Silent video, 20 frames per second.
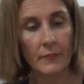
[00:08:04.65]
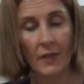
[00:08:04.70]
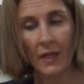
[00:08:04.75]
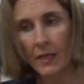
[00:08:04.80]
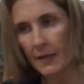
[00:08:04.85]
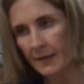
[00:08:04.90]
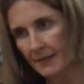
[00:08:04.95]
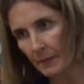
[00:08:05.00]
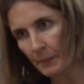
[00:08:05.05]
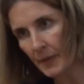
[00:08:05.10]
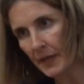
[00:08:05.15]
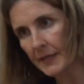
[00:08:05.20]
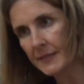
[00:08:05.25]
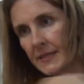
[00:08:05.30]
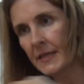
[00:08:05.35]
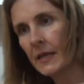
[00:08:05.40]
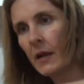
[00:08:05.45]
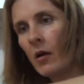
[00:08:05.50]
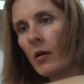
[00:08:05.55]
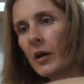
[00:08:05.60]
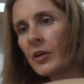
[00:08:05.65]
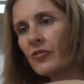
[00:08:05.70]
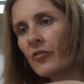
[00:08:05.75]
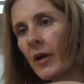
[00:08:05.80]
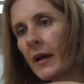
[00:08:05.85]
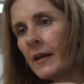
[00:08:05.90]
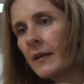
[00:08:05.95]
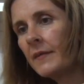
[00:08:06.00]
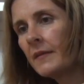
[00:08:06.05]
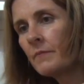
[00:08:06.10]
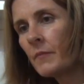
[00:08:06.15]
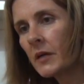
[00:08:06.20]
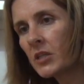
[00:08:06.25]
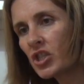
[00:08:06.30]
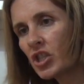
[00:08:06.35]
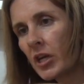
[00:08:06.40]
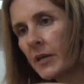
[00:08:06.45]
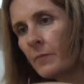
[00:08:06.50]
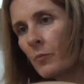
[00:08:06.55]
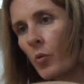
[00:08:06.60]
it is a better dehydrator than my
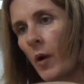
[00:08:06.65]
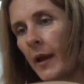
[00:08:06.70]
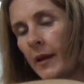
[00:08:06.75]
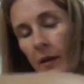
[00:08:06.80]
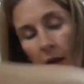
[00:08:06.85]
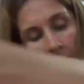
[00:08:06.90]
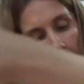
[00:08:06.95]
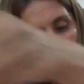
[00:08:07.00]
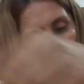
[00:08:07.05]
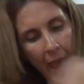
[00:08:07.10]
cheap one.